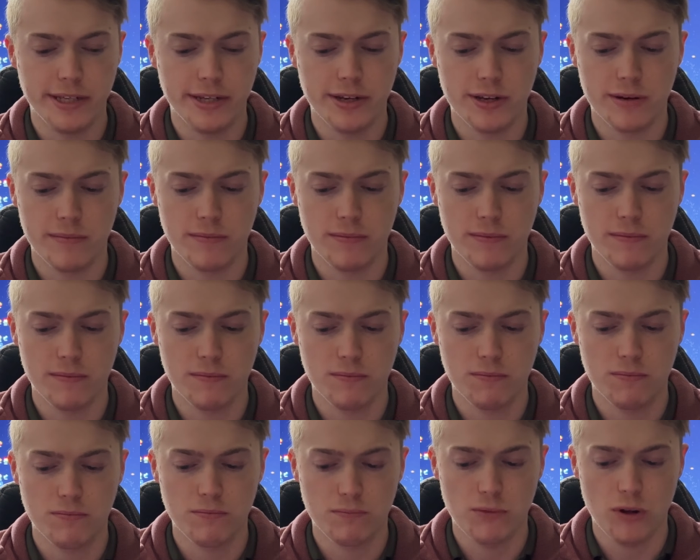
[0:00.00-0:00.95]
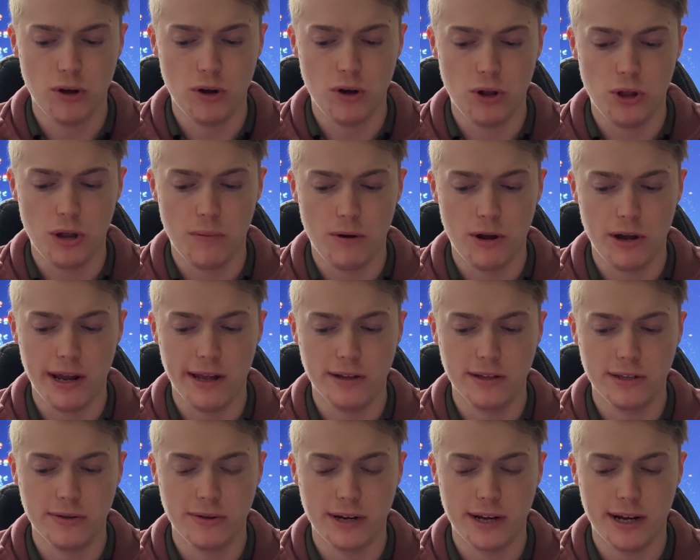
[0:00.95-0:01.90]
You can hold them on
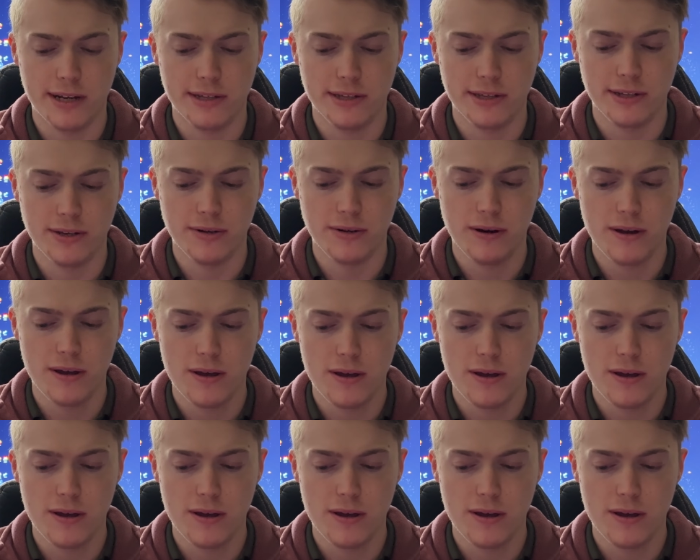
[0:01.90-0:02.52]
L2 and R2,